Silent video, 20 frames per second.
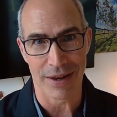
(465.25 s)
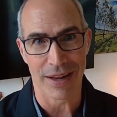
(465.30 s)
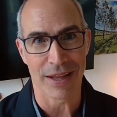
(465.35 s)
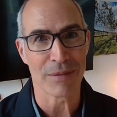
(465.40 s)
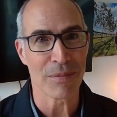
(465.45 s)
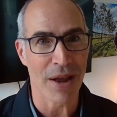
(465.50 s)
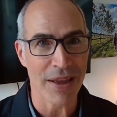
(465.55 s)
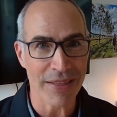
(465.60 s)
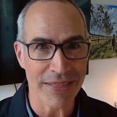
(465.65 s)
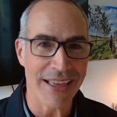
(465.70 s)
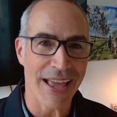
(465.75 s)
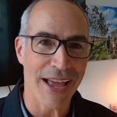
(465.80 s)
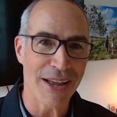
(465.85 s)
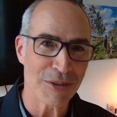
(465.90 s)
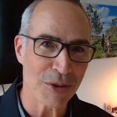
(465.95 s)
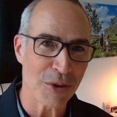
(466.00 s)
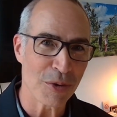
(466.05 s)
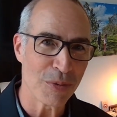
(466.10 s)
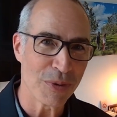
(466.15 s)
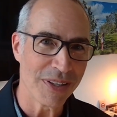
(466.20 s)
Like my
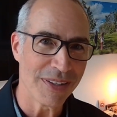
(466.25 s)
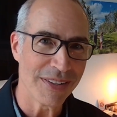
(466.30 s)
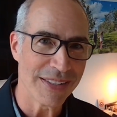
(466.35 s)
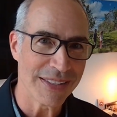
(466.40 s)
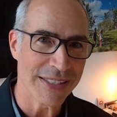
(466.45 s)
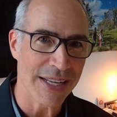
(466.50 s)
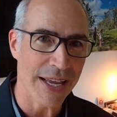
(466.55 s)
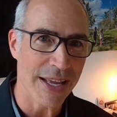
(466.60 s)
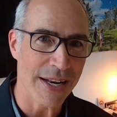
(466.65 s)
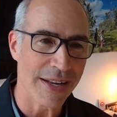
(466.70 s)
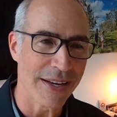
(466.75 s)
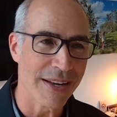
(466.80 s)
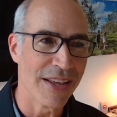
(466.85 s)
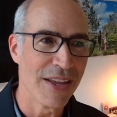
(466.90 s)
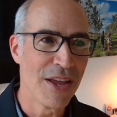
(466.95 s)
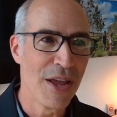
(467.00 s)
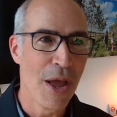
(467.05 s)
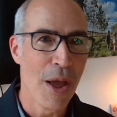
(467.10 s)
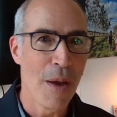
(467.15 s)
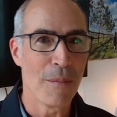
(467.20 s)
theatrical reel is dated,
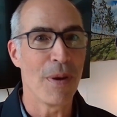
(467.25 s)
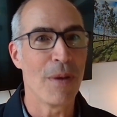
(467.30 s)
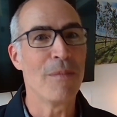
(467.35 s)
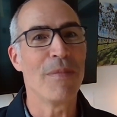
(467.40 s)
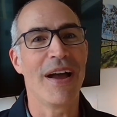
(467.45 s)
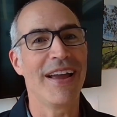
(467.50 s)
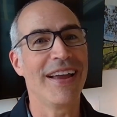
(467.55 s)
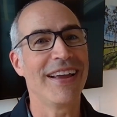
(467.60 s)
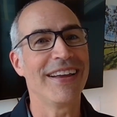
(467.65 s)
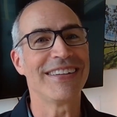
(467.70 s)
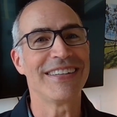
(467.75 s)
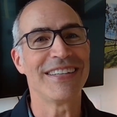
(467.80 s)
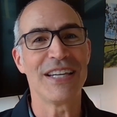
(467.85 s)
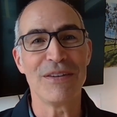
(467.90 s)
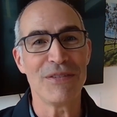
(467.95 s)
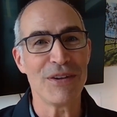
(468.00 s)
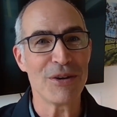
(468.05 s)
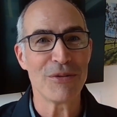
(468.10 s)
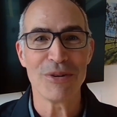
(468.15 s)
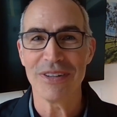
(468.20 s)
but my
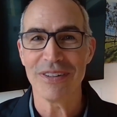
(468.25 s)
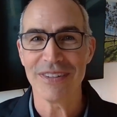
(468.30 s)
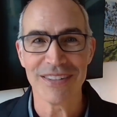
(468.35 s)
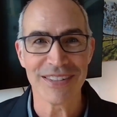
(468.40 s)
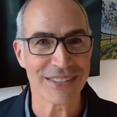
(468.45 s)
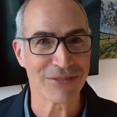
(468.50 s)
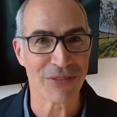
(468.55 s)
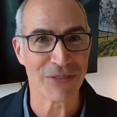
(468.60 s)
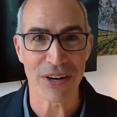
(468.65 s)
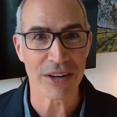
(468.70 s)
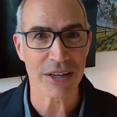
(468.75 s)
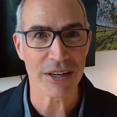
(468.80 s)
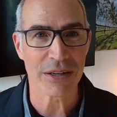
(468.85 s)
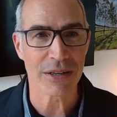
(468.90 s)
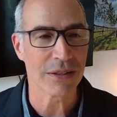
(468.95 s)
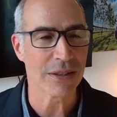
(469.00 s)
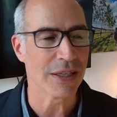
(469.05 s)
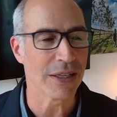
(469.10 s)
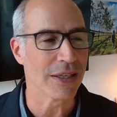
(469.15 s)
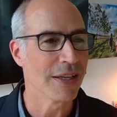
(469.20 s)
TV reel is very
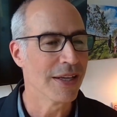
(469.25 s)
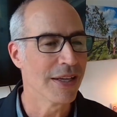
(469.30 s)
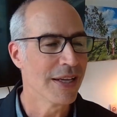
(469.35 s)
current.